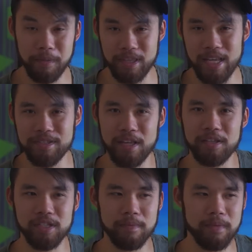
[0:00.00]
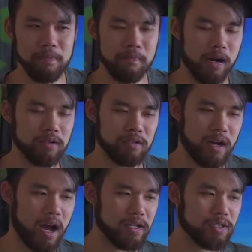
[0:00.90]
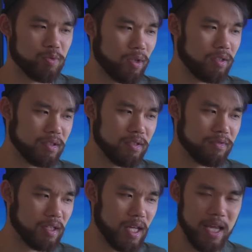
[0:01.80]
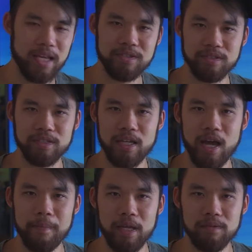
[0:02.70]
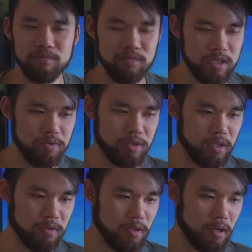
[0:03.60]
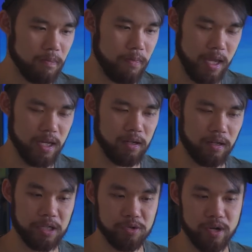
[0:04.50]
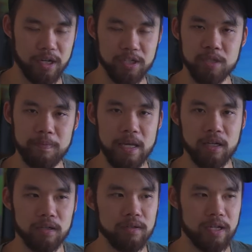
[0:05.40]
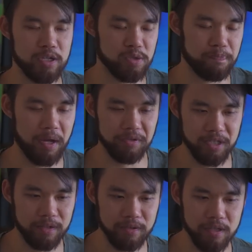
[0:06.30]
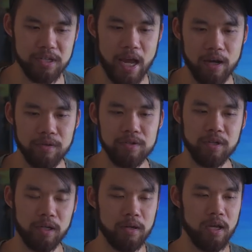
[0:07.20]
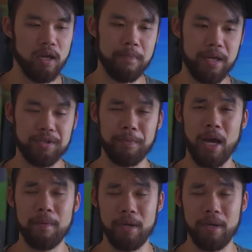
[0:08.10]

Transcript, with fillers: But these things can be modernized relatively easily. I mean, you can make an electronic speaker that just belts out the sound. You can make some kind of